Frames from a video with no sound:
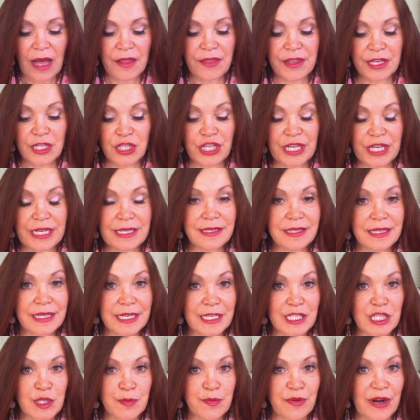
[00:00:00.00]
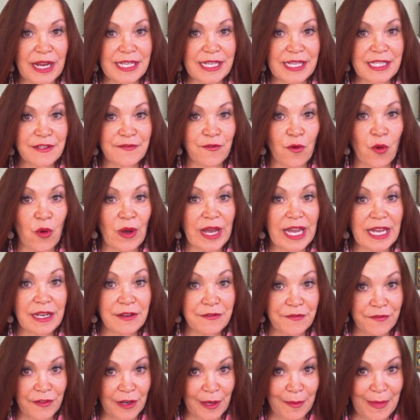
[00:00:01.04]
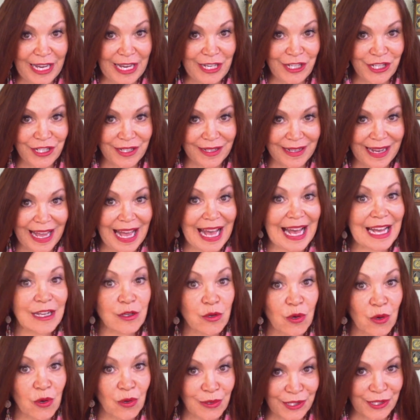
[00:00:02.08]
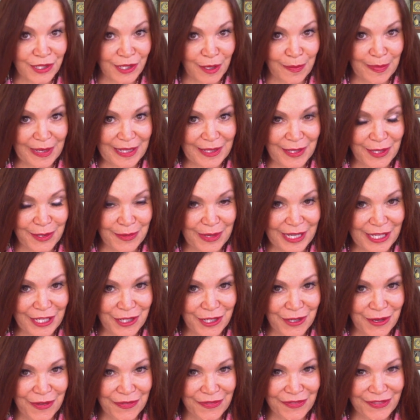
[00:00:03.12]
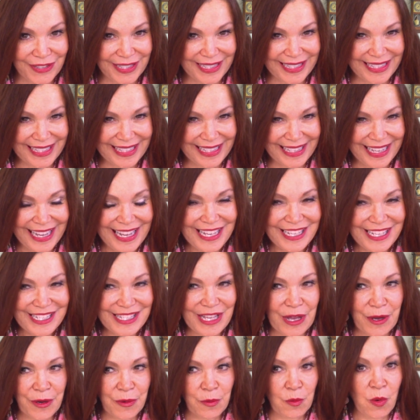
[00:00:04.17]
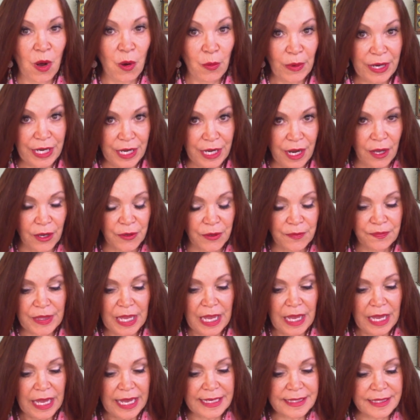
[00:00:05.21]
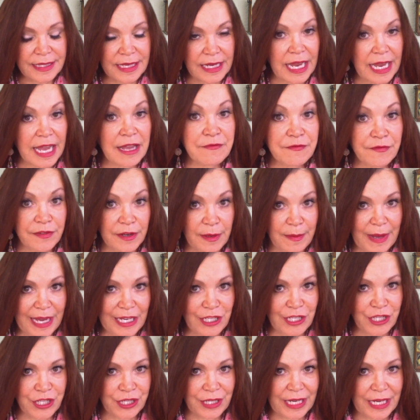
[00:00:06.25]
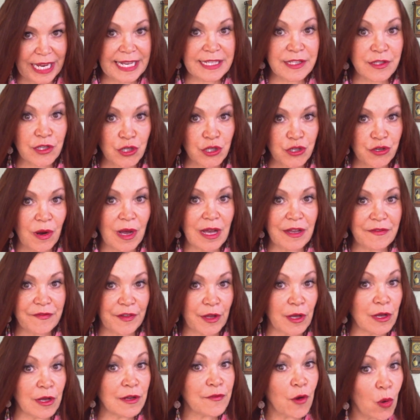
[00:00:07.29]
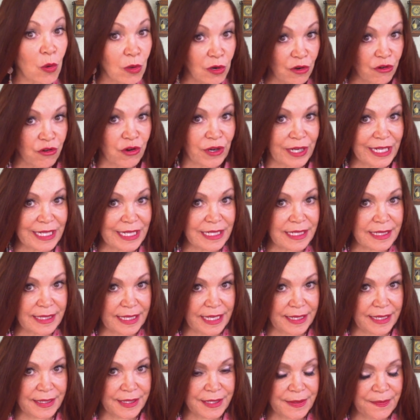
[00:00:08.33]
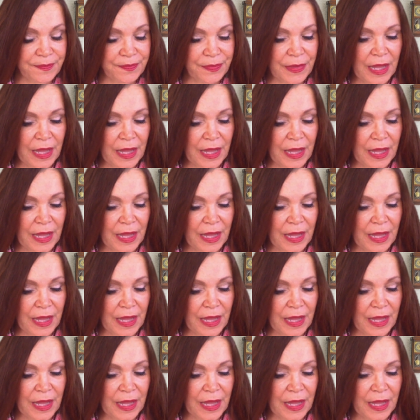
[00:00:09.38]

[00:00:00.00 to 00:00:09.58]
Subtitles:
The genes that expressed for inflammation had also been switched off. So what we know is that inflammation is the driver of all chronic disease.